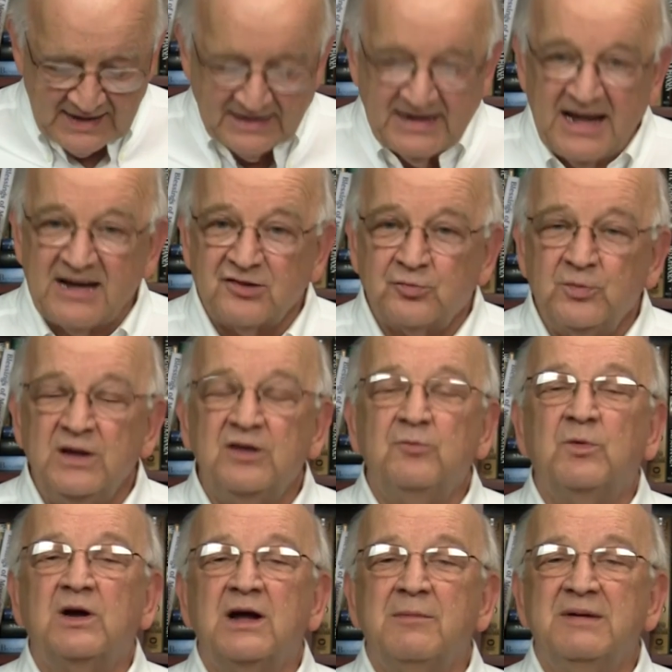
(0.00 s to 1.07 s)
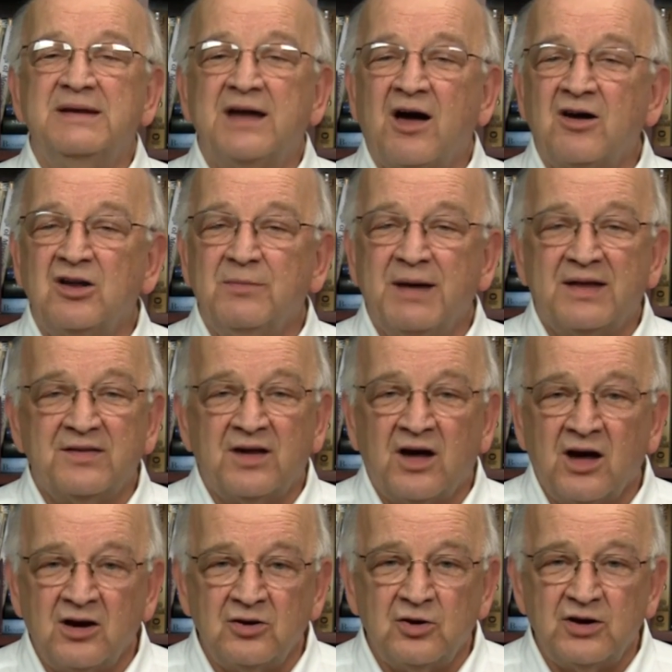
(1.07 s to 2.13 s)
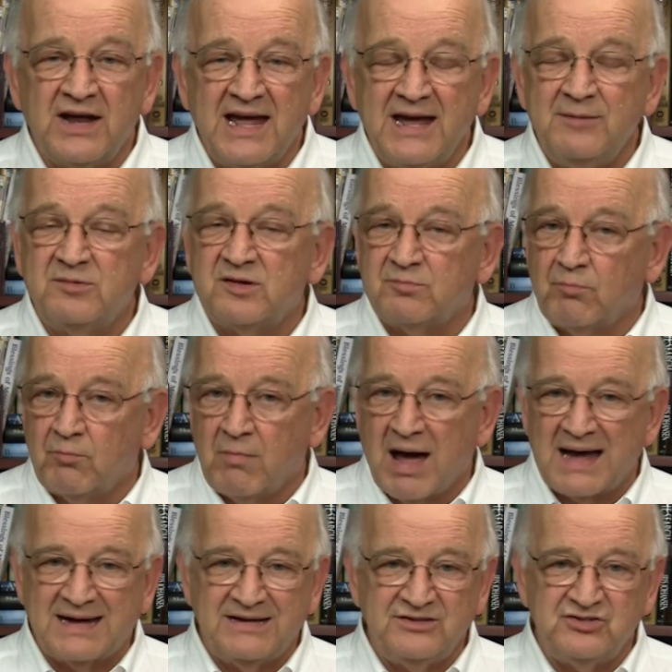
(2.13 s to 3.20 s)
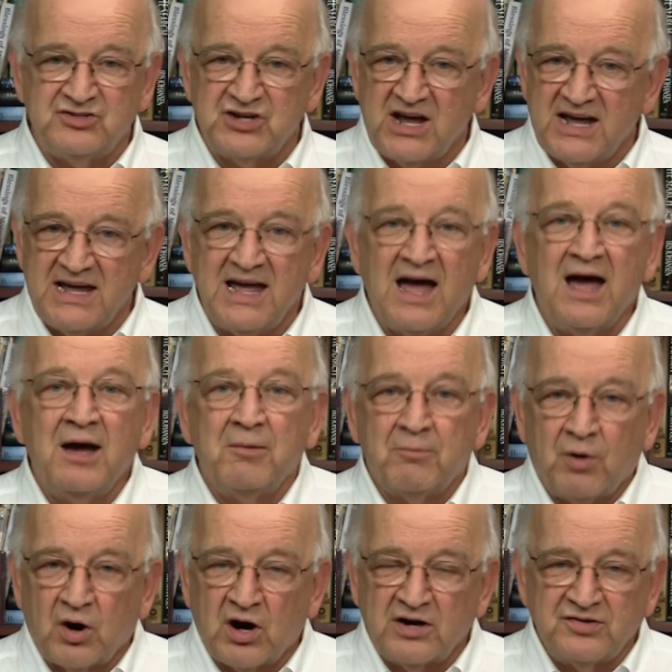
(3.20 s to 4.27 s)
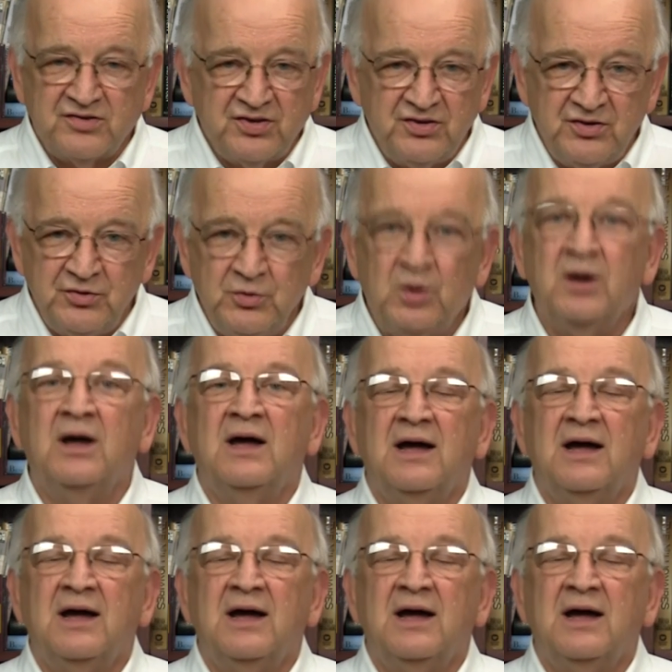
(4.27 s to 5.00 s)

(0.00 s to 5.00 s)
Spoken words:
Next week, we're going to be talking about The Hunger Games: Mockingjay Part 2,